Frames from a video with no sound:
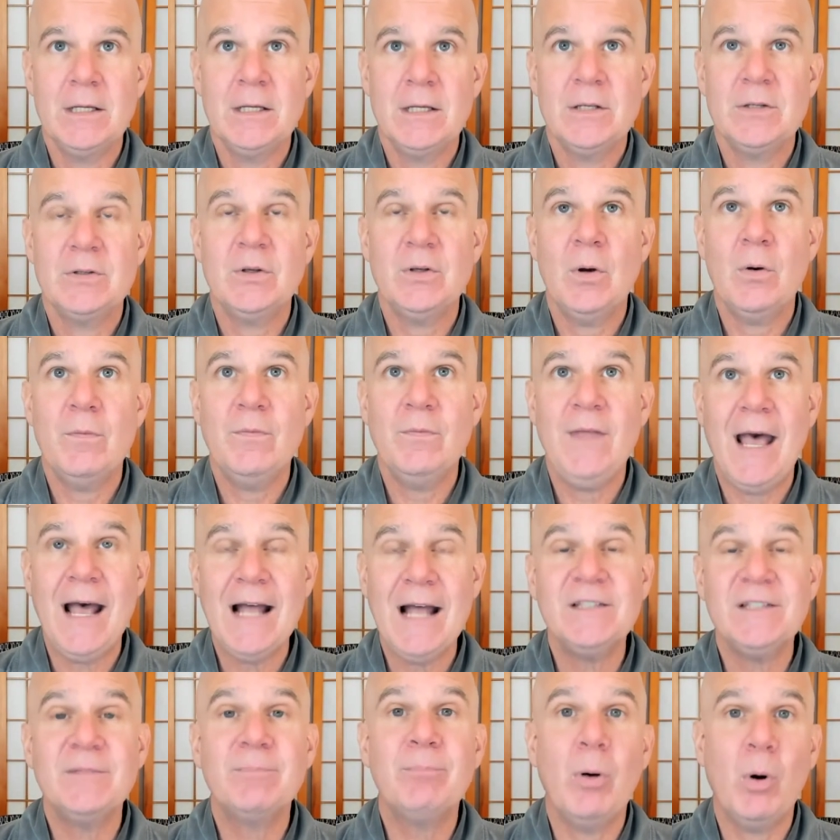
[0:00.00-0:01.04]
So
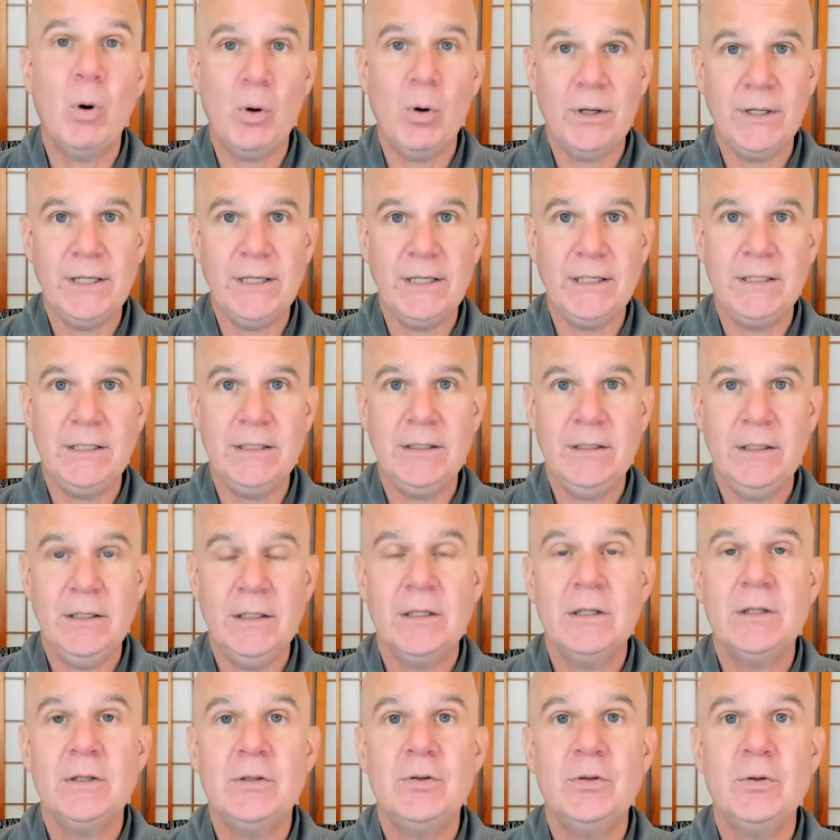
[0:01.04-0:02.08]
that's pointing
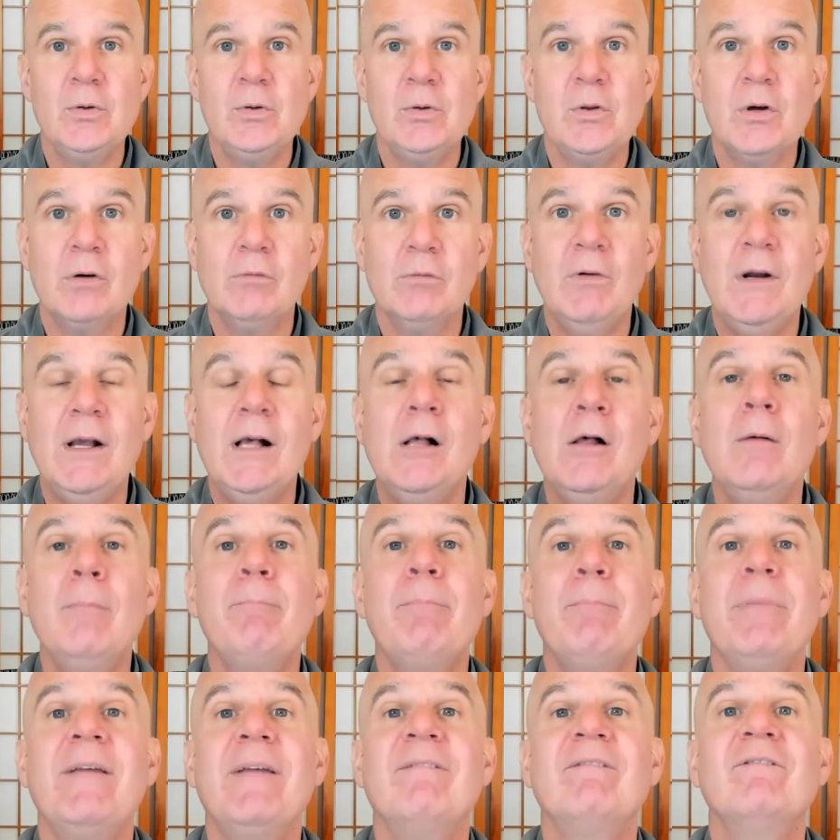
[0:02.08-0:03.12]
to the realm
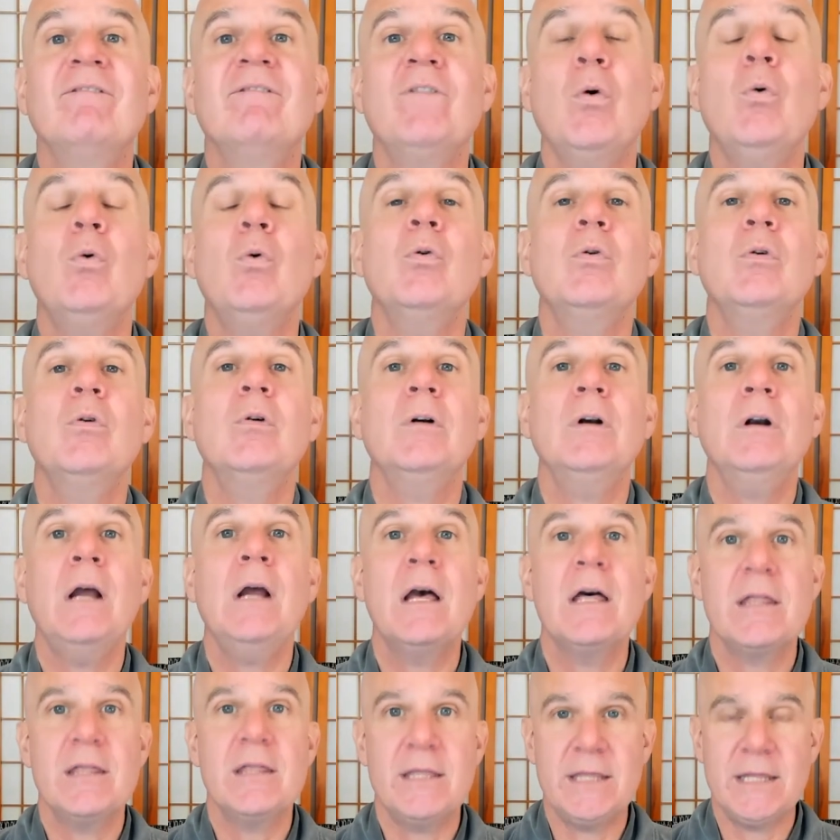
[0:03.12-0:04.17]
before
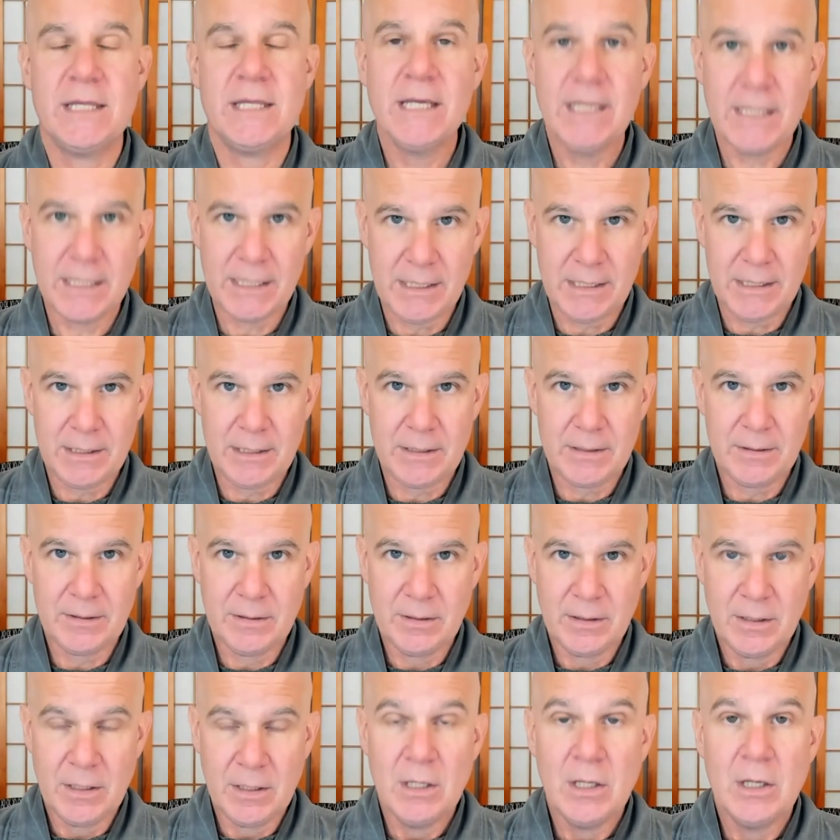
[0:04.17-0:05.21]
thinking.
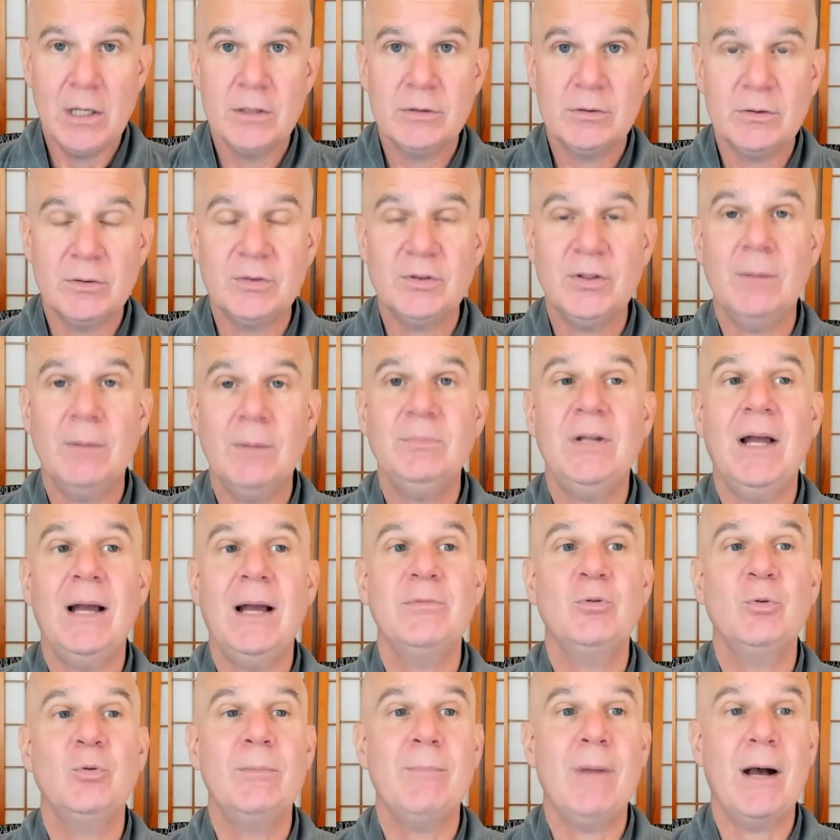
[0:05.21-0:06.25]
So
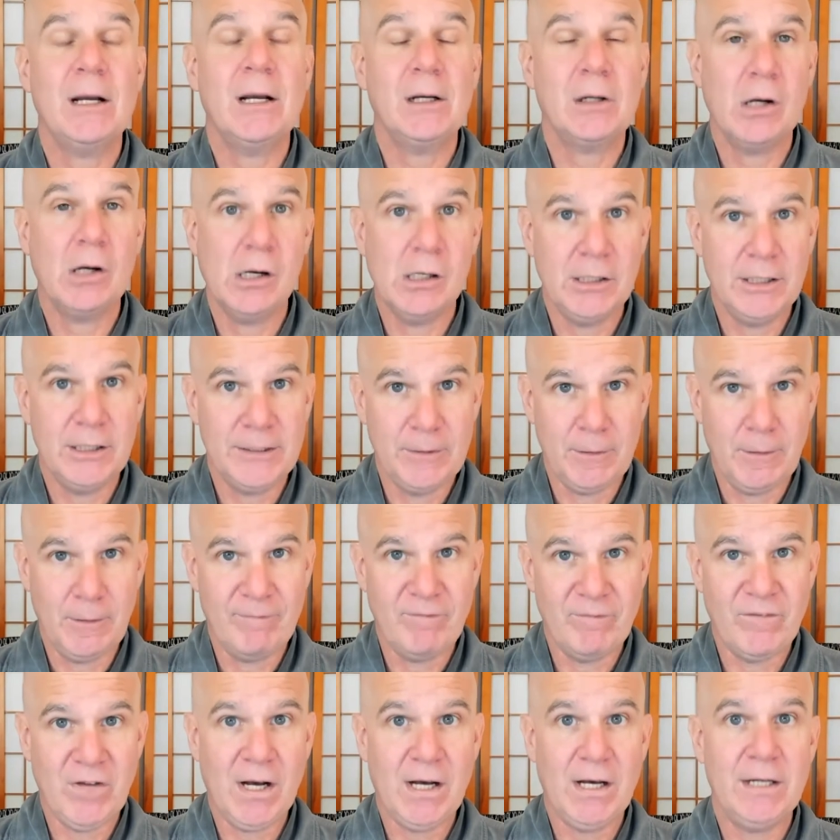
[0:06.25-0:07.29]
sometimes we might call it
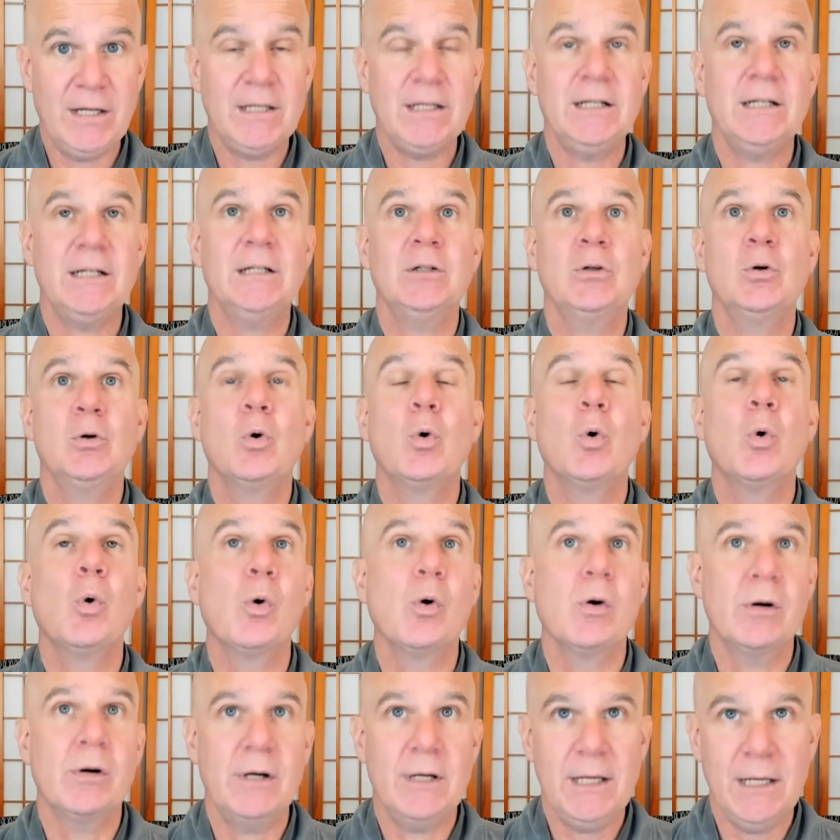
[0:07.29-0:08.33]
nirvana
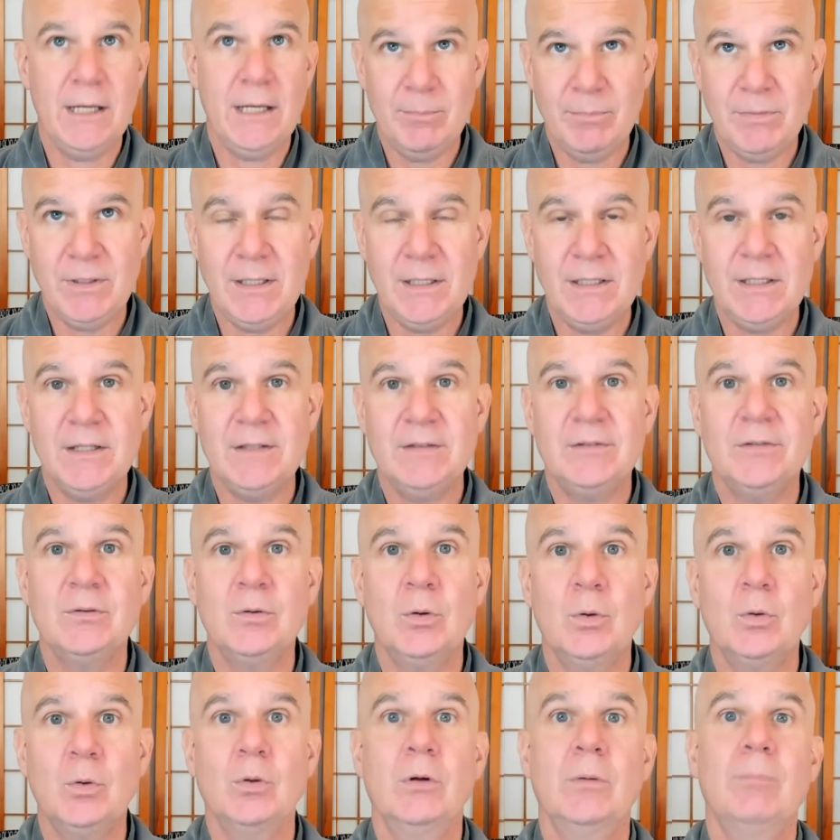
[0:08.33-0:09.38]
or emptiness
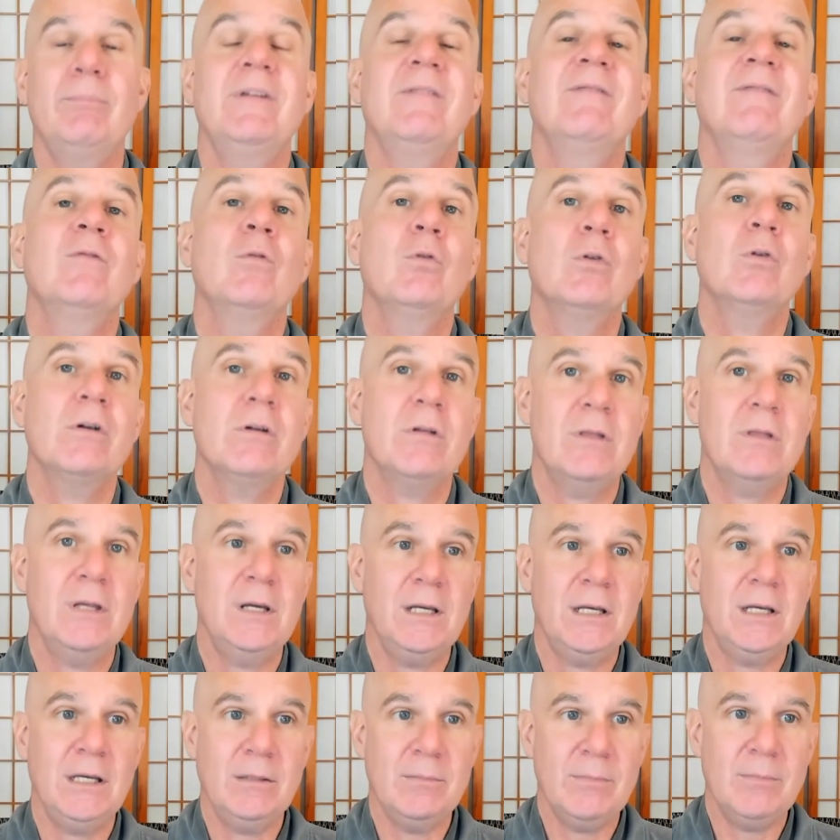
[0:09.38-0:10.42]
or before
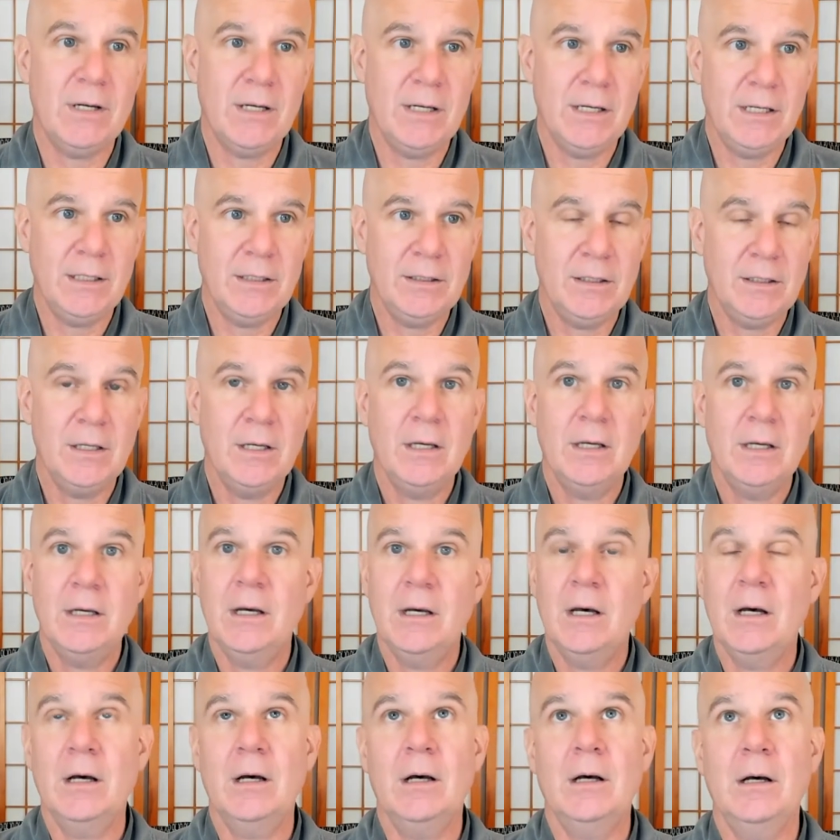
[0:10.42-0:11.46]
thinking mind,
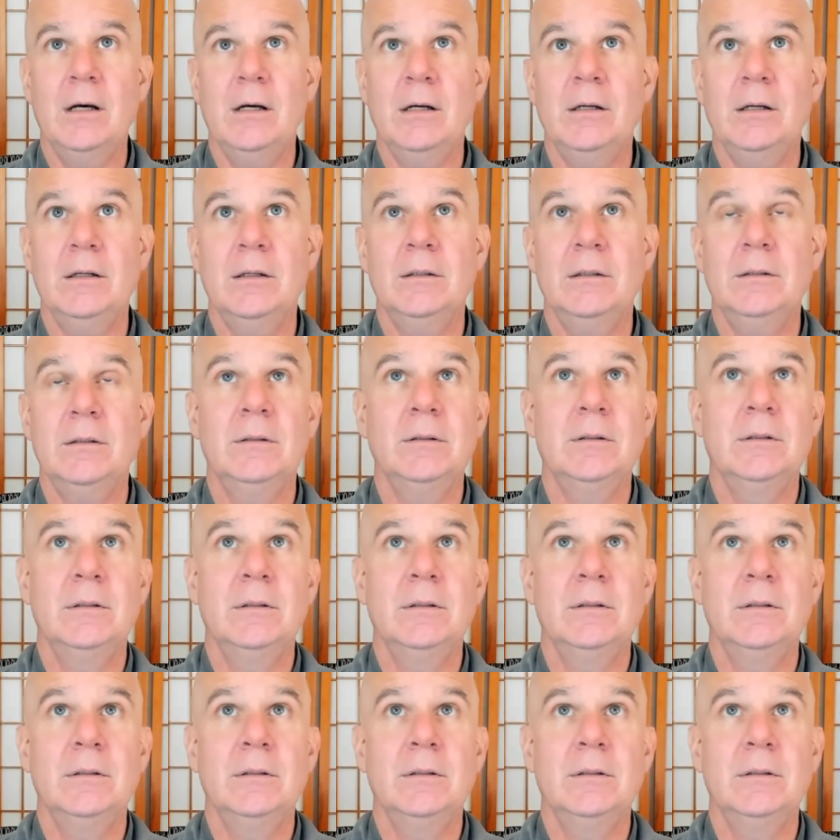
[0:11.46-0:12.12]
uh,